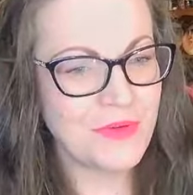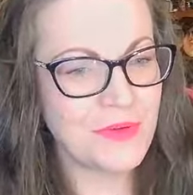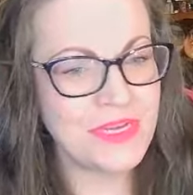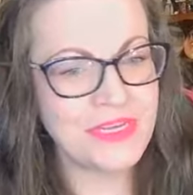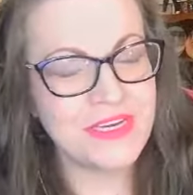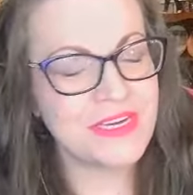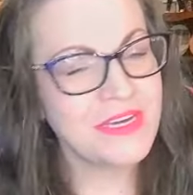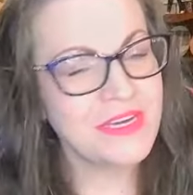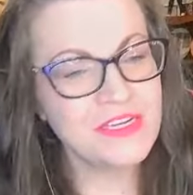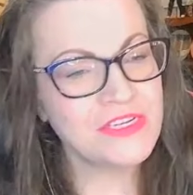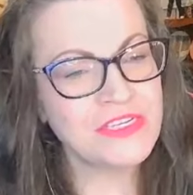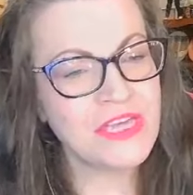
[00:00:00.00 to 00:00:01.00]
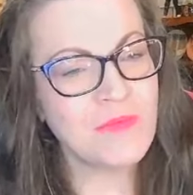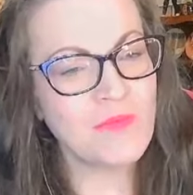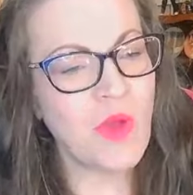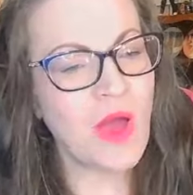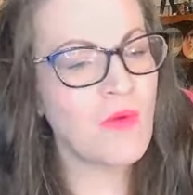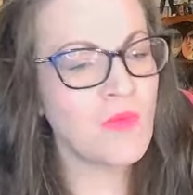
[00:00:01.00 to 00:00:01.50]
Really, there's something
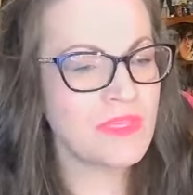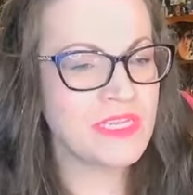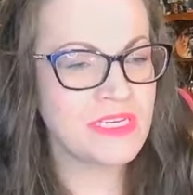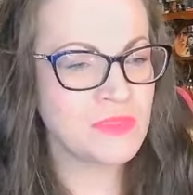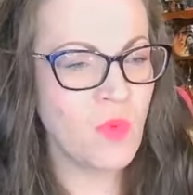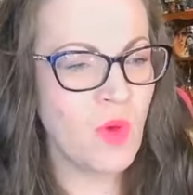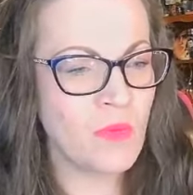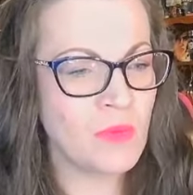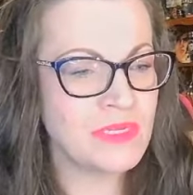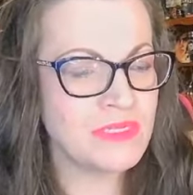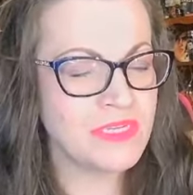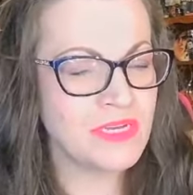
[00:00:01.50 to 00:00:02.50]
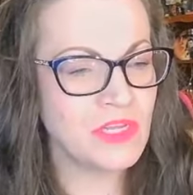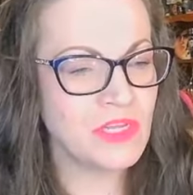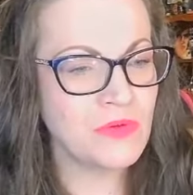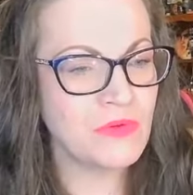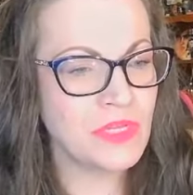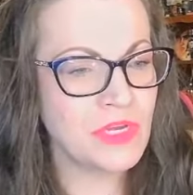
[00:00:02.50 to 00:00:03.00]
wrong with this woman. The
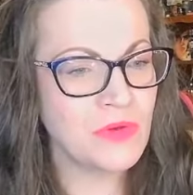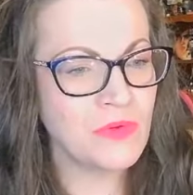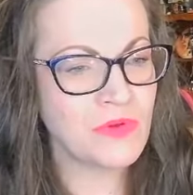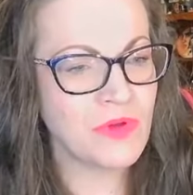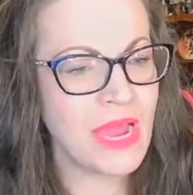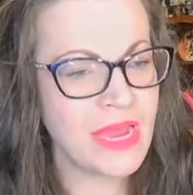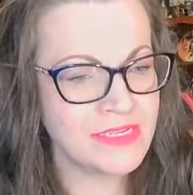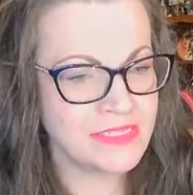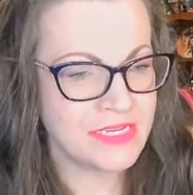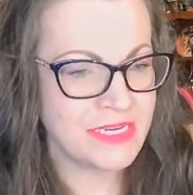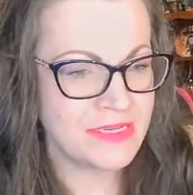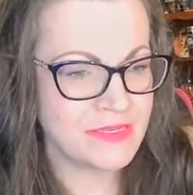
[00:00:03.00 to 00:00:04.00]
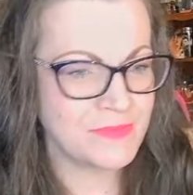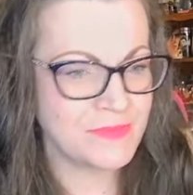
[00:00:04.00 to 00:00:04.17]
Lulu crazy.